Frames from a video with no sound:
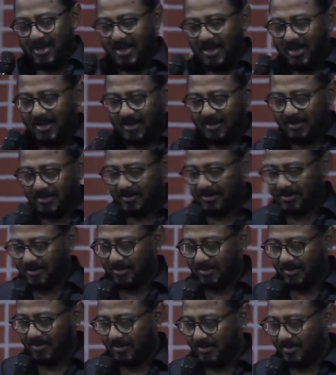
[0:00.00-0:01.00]
And
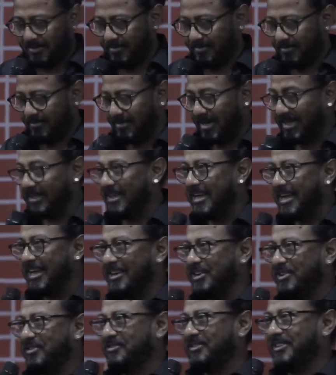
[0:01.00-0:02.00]
by the
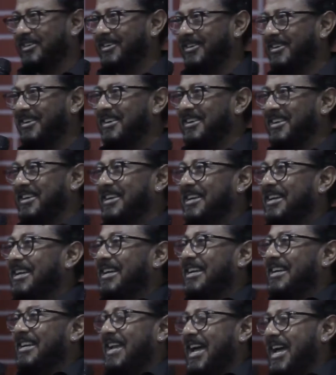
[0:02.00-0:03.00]
end of the
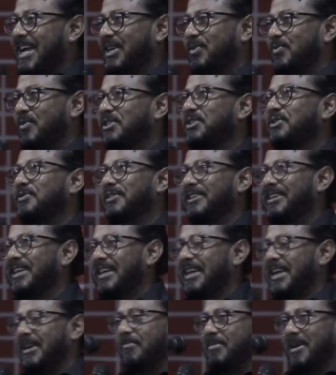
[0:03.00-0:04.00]
night, once we
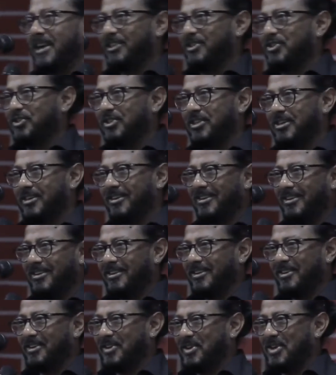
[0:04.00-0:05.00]
get back to the
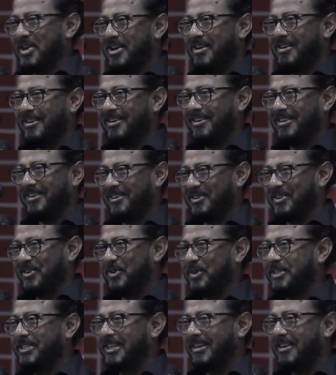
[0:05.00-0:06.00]

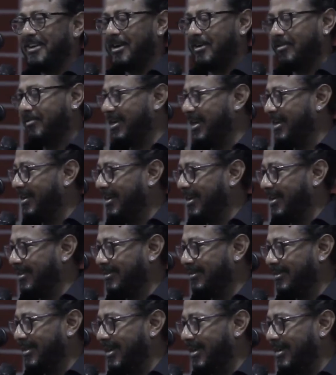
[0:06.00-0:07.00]
hotel, I
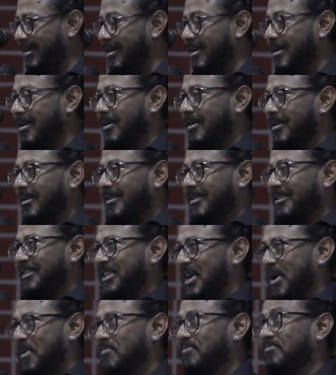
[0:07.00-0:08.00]
realized that
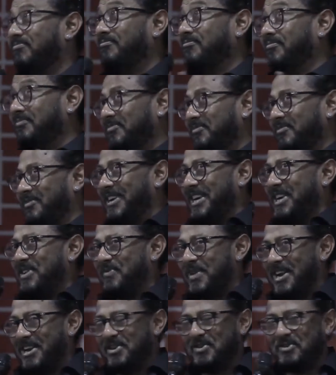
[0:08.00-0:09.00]
some very
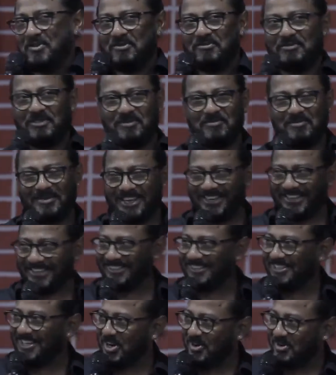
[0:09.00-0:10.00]
well-known
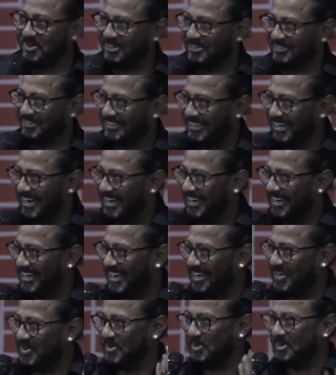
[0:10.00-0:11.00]
filmmakers out there
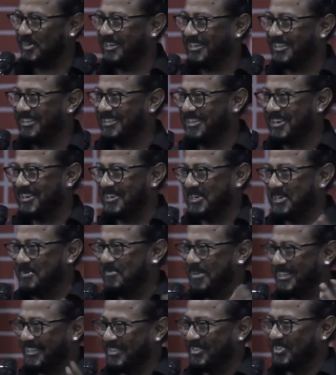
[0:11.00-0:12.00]
had already started
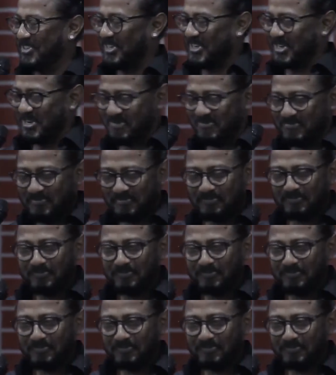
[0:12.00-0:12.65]
messaging me